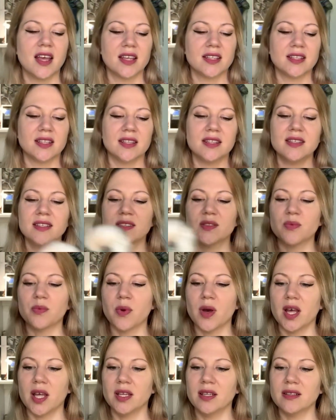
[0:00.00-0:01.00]
So this
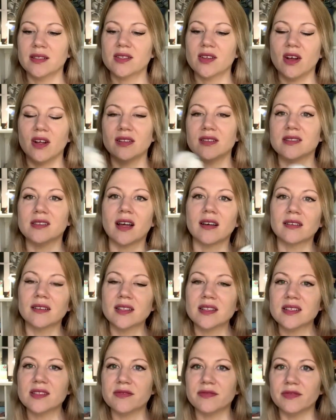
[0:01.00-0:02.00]
one is called
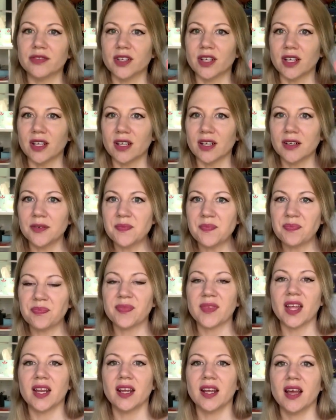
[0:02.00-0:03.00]
Douglas Fir,
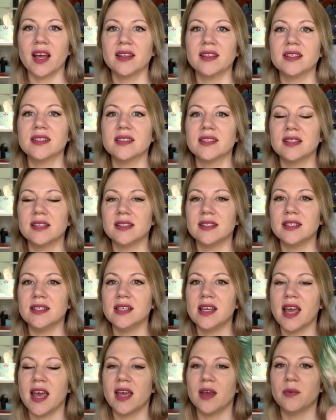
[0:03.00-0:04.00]
and I got this in a
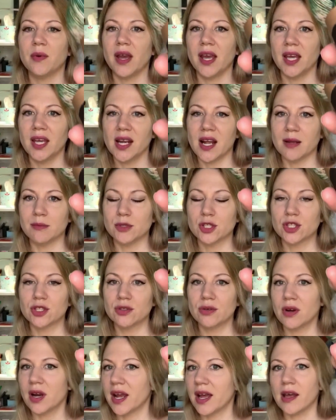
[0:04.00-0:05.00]
DK weight. I'm
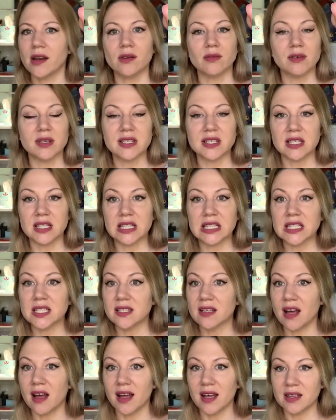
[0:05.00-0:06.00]
sure I had a reason at the
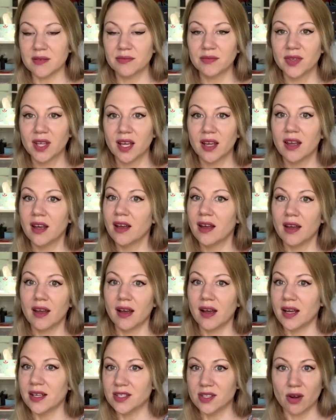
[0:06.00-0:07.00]
time.
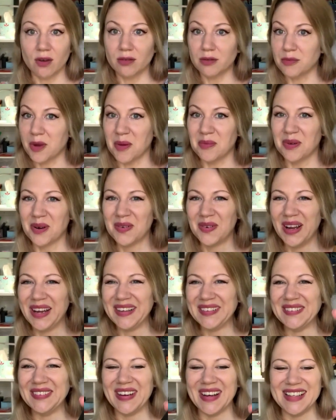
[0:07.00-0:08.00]
I don't remember what
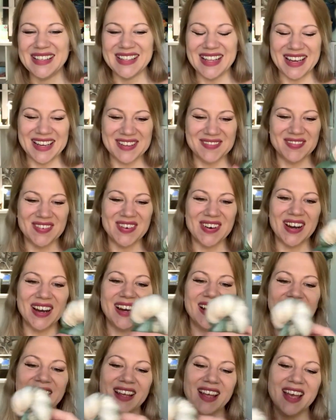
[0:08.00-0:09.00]
it was
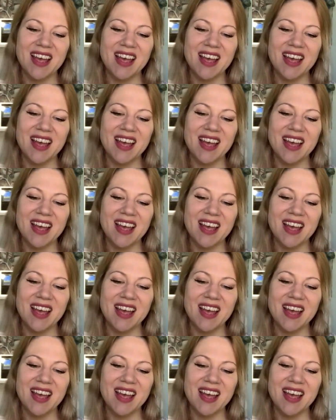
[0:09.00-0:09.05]
anymore.